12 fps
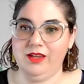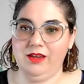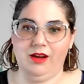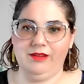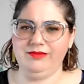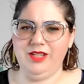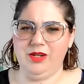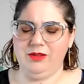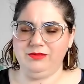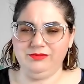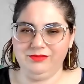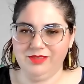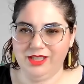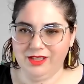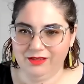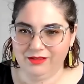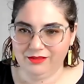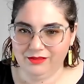Uh, no, not,
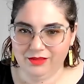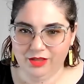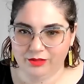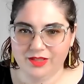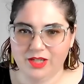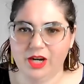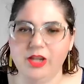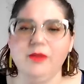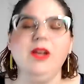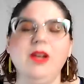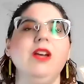no, sorry.